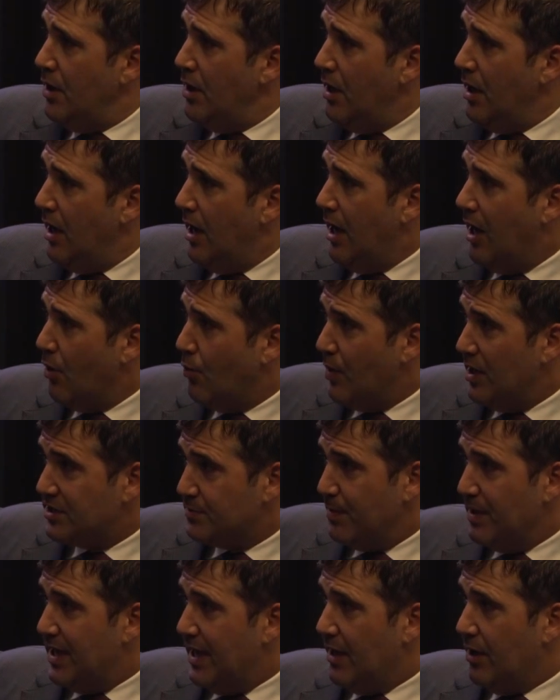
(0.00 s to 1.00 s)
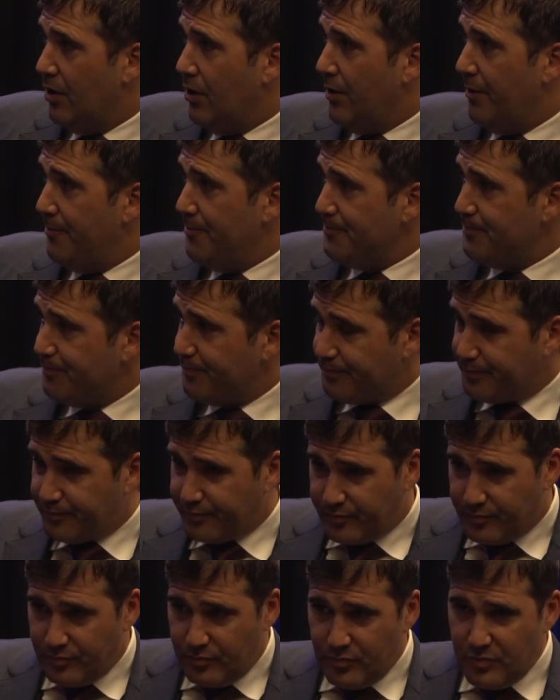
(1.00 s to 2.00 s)
Richmond Hill,
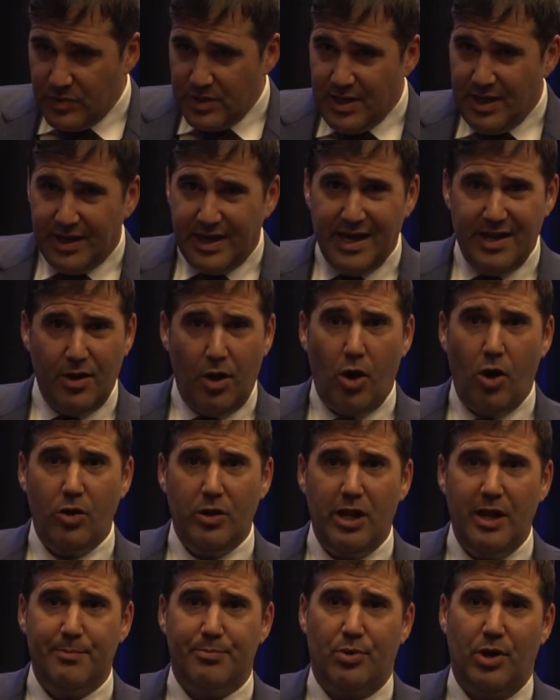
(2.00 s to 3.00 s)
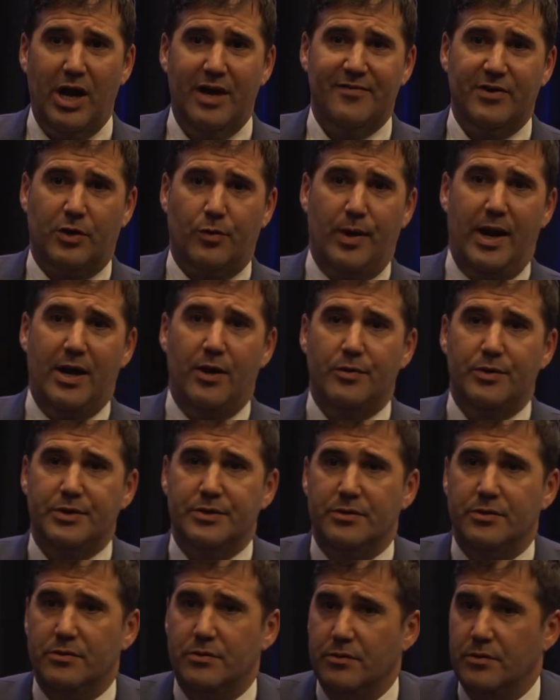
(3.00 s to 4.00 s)
again, all on private ground.
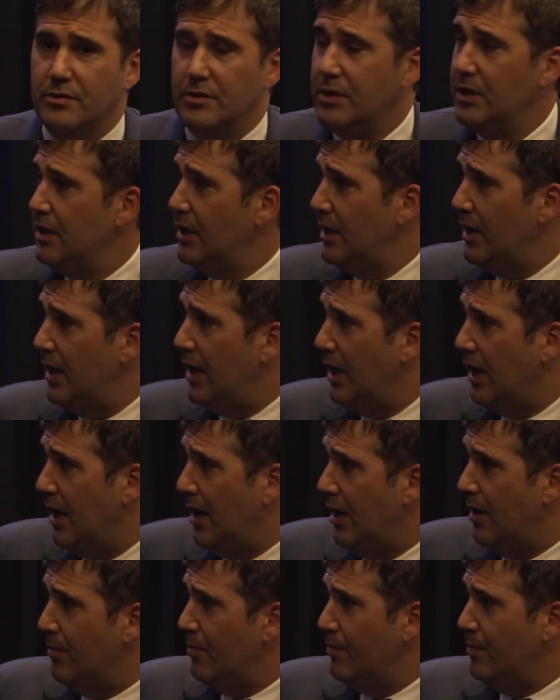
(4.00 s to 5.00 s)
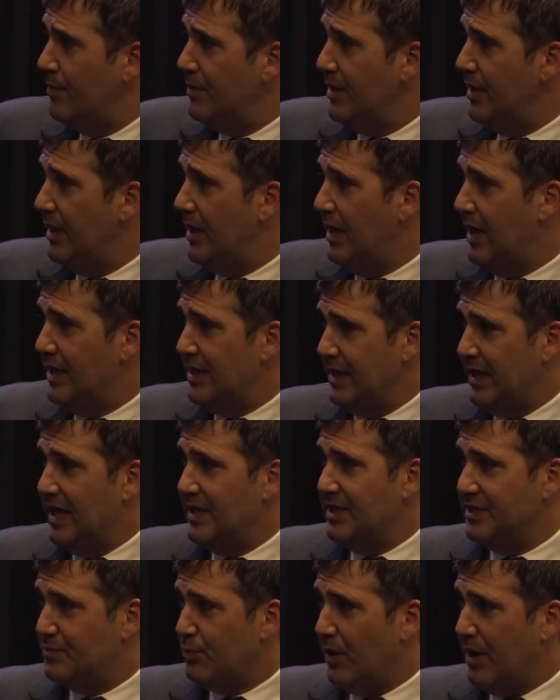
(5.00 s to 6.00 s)
And again,
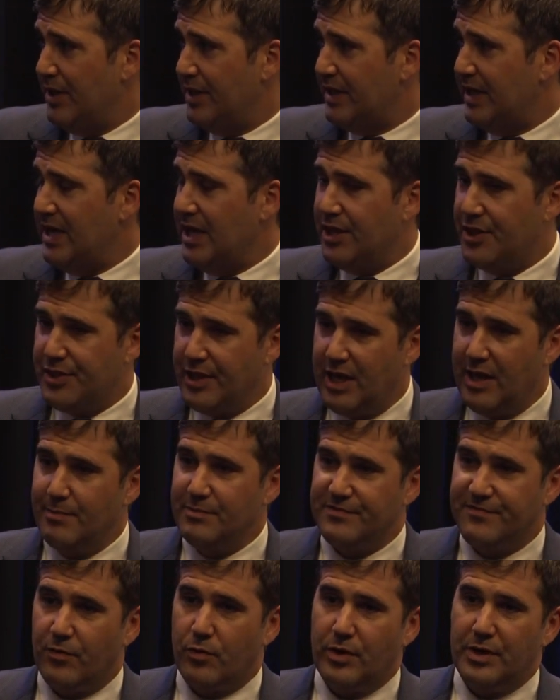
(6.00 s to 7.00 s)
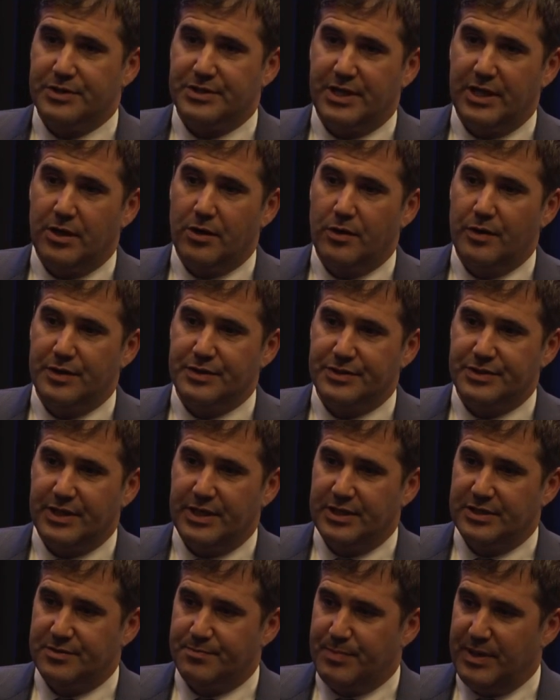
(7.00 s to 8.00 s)
it's one of the key themes for us here
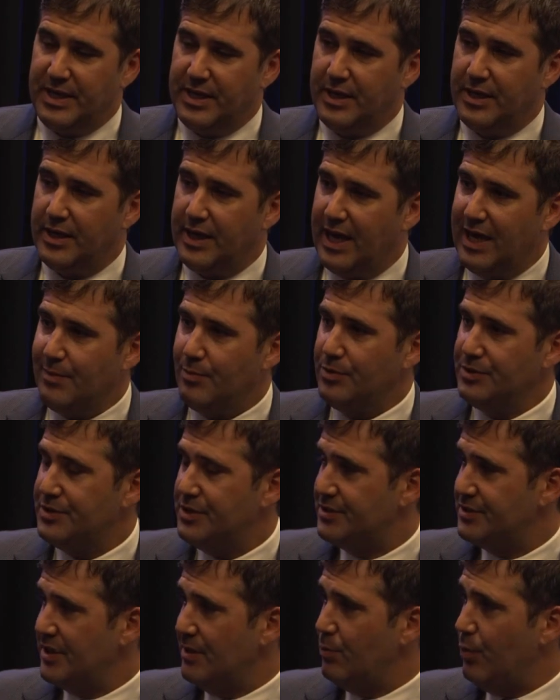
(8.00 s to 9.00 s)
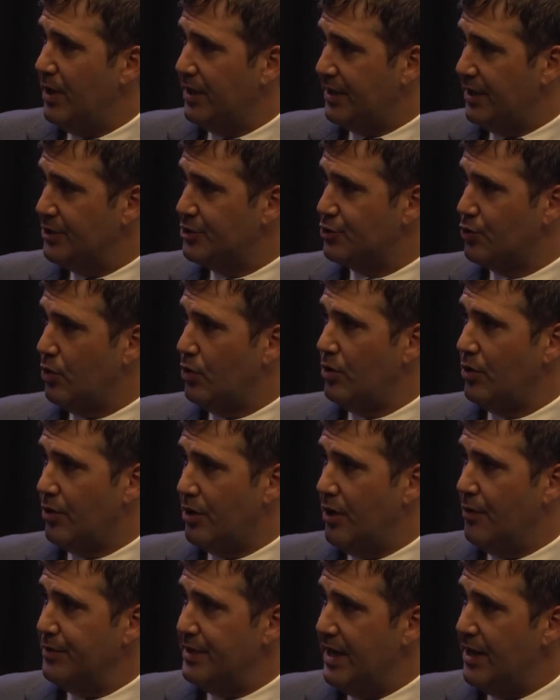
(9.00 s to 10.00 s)
is being able to somewhat control our
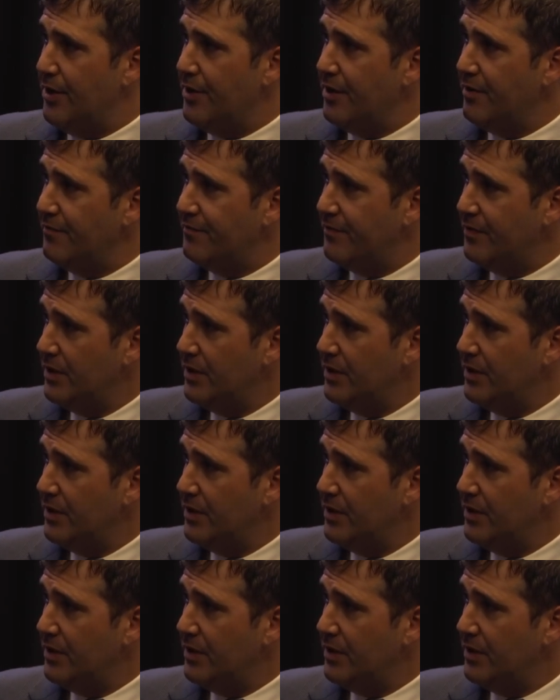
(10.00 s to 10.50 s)
own narrative.